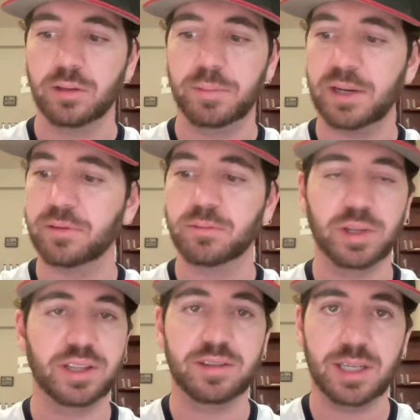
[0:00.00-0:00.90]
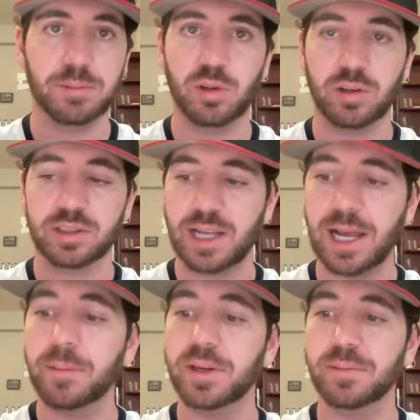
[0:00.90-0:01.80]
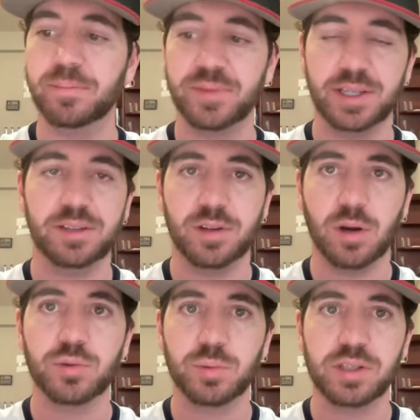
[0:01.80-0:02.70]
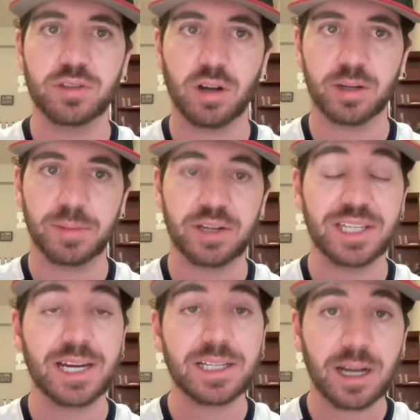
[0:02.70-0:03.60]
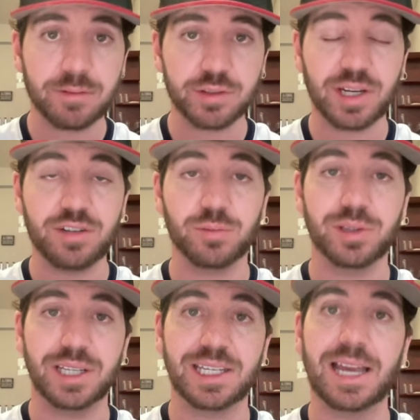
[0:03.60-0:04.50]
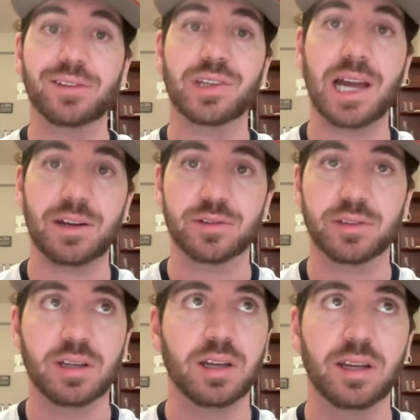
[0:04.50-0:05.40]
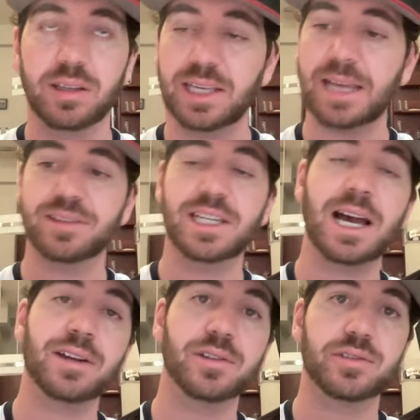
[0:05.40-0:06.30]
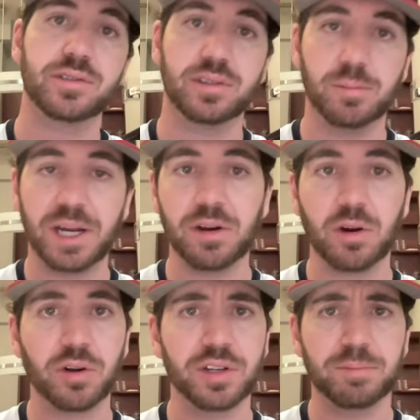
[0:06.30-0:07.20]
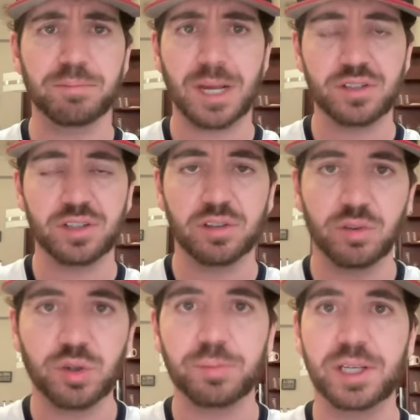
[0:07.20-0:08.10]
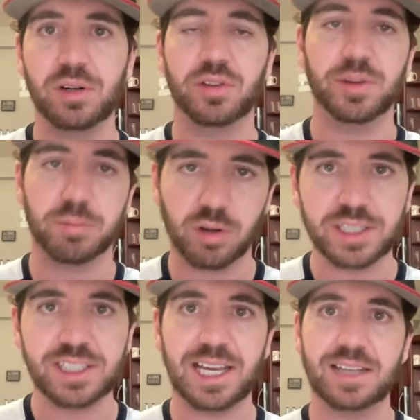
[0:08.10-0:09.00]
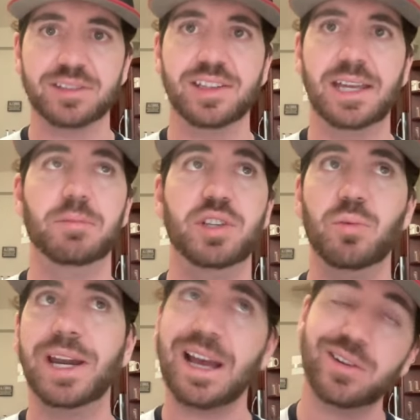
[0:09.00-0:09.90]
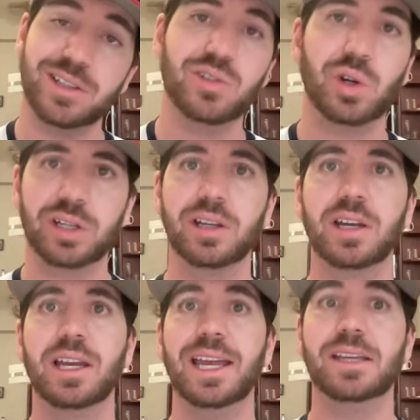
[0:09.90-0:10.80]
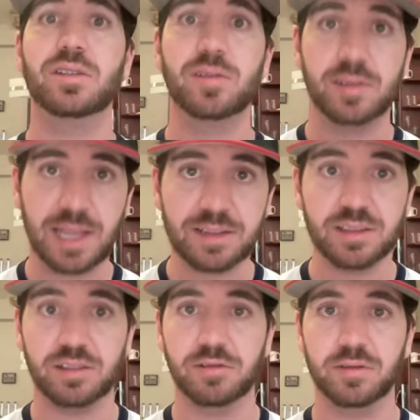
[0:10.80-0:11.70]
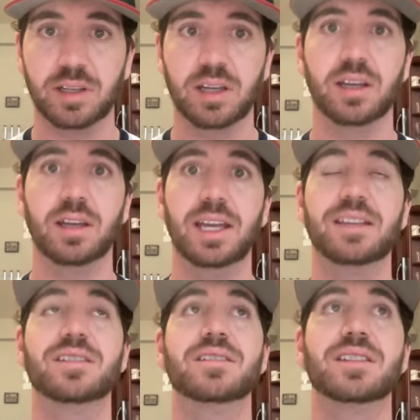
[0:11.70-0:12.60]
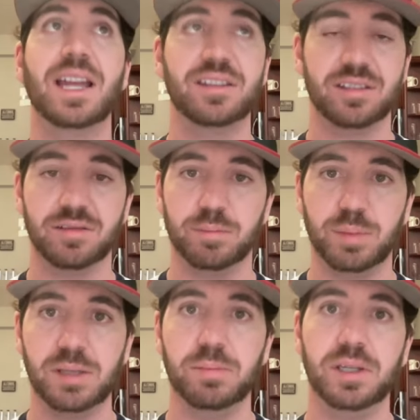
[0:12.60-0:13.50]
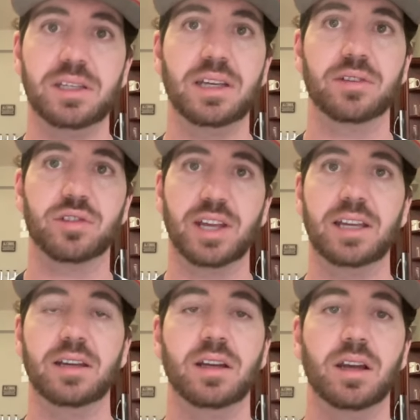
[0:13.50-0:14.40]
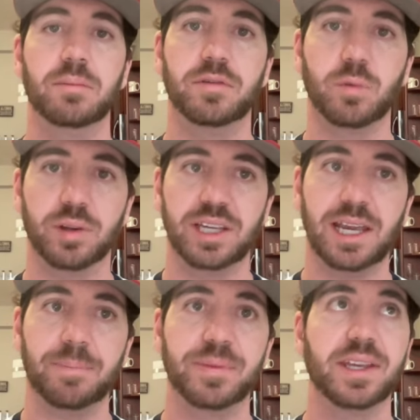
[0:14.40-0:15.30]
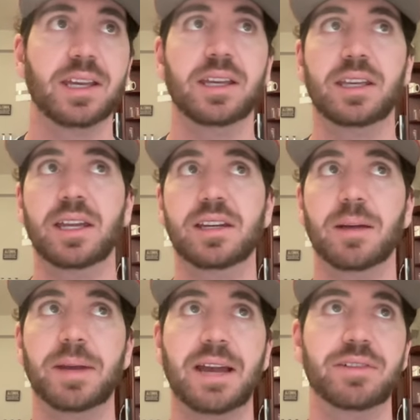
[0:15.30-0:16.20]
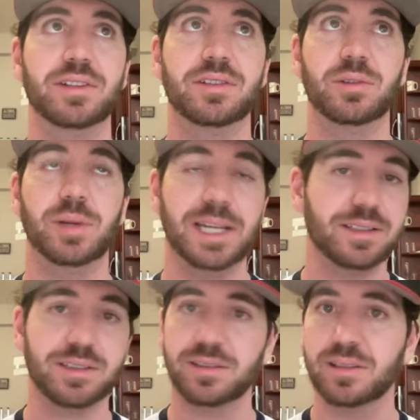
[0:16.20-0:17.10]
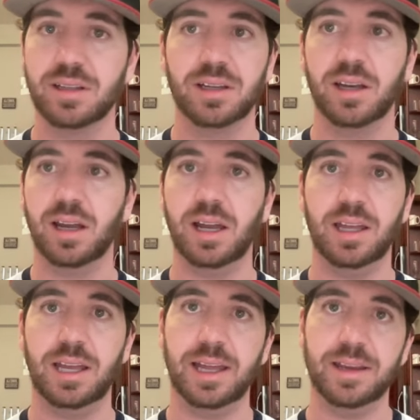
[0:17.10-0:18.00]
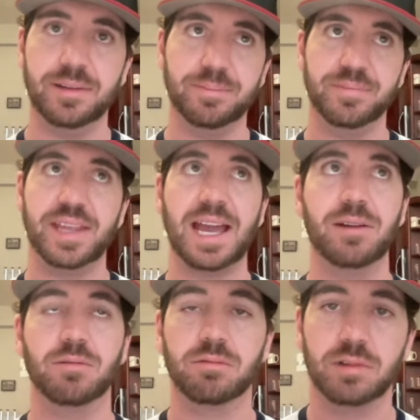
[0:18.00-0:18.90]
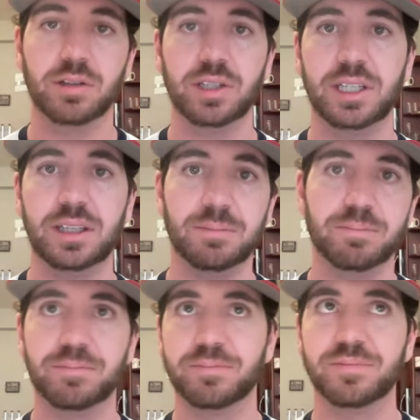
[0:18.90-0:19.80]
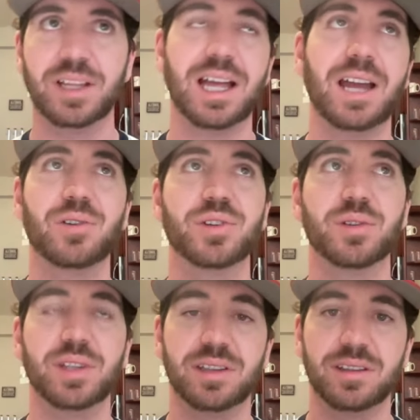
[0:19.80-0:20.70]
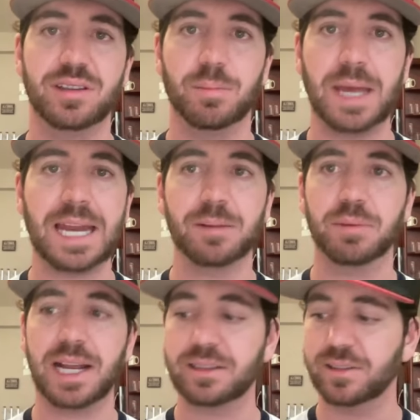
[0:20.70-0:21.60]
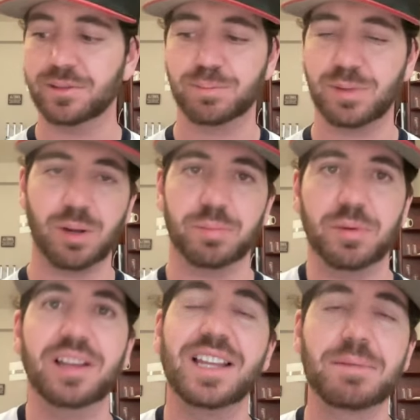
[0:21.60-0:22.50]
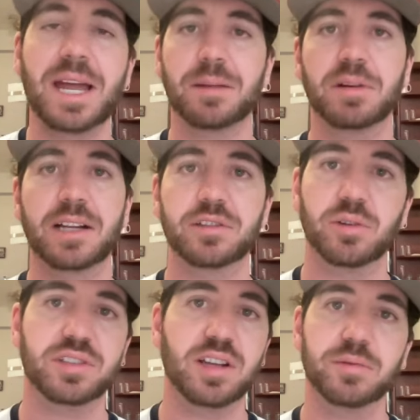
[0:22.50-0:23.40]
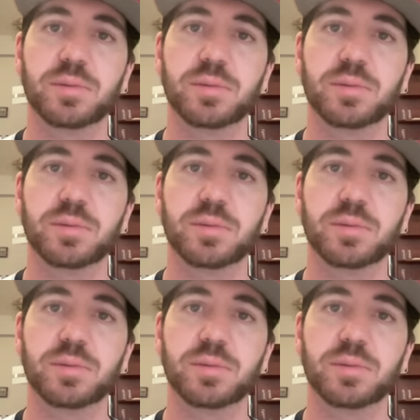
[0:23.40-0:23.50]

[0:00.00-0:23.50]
Been with the team a long time, and he knows what he's talking about. And he had a conversation with Nick Castellanos. Castellanos, you might have heard it mentioned a little bit on the broadcast today, but he went out and he took extensive BP yesterday before the game. He ended up having two hits, and that really, I don't know that the batting practice helped him. Like, batting practice always helps.